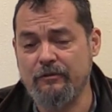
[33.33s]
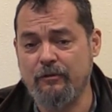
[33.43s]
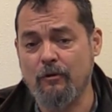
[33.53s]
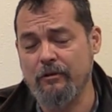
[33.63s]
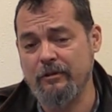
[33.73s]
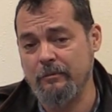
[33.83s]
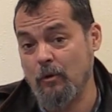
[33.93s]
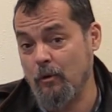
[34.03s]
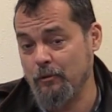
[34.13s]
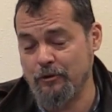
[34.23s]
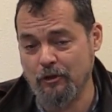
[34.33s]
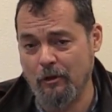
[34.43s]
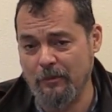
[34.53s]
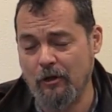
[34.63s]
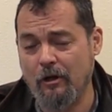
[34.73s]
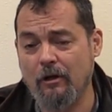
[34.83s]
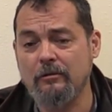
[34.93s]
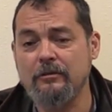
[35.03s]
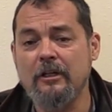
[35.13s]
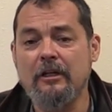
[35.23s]
Four of them cause the common
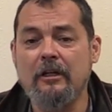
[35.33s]
cold.